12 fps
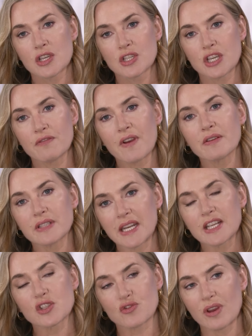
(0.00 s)
she found
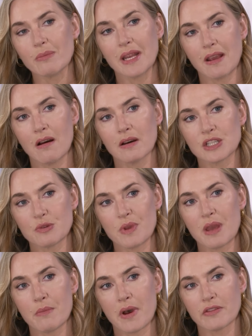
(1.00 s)
it extremely hard to
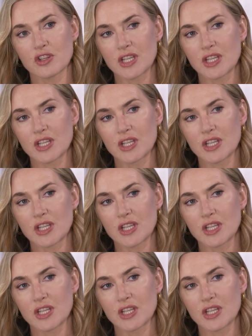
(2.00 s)
be a mother.